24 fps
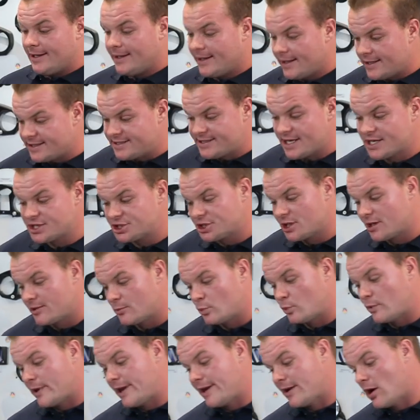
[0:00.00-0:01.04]
In
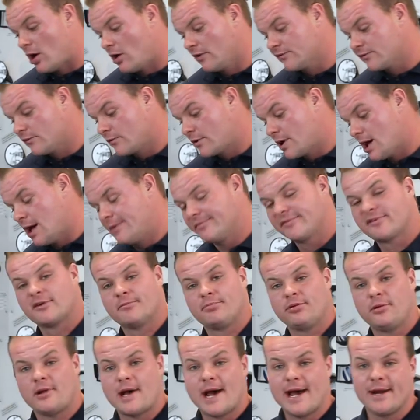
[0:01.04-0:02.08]
addition, it also comes
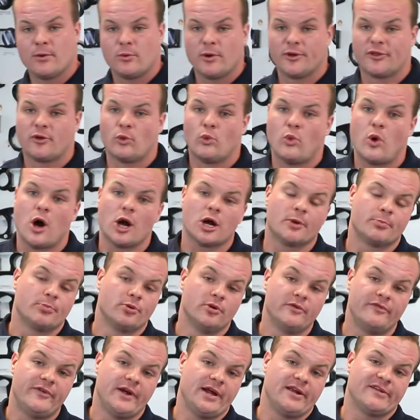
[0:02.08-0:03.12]
supplied with a
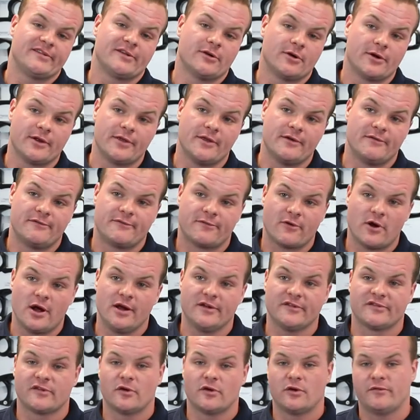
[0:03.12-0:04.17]
waterproof insert in the
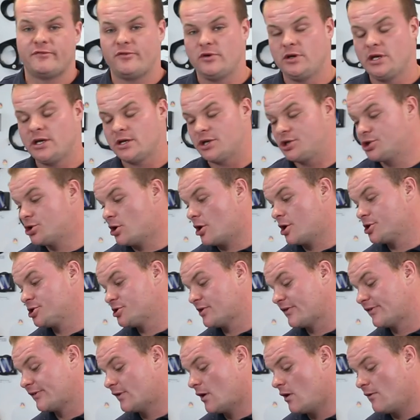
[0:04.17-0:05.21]
front, so if you need to charge your
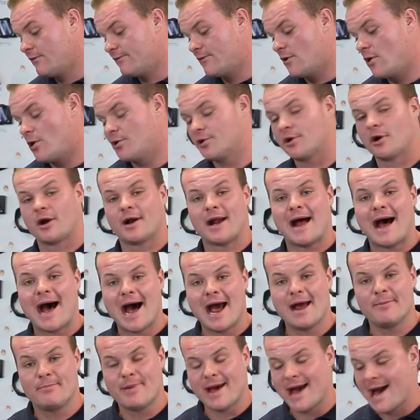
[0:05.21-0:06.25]
cell phone or an
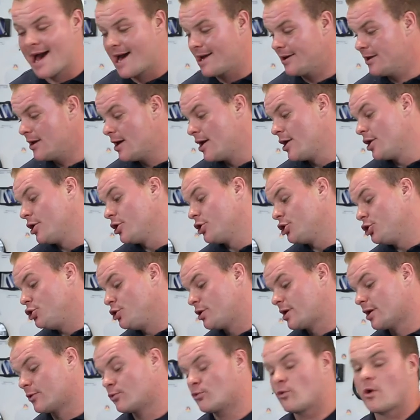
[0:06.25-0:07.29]
iPad, you
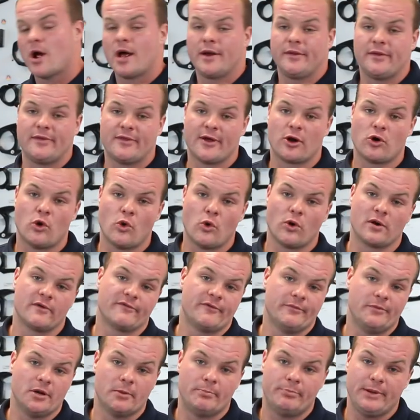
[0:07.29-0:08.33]
can run the cord
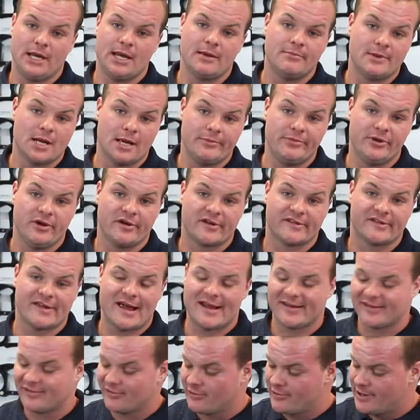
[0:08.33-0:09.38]
from your BMW
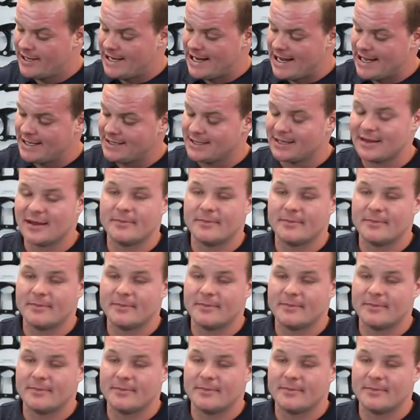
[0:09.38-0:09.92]
accessory into